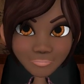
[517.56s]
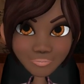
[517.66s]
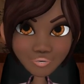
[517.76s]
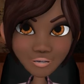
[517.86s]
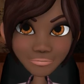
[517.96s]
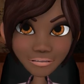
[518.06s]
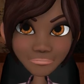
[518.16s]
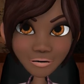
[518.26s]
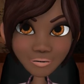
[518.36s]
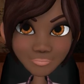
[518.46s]
would be
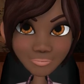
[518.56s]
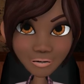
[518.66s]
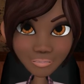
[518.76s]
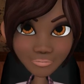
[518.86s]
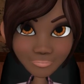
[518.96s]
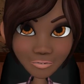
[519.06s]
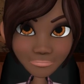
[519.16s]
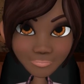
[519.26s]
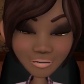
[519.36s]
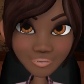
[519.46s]
part of the
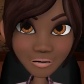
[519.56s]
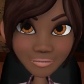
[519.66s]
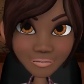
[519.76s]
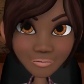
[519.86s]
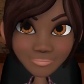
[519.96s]
QASP.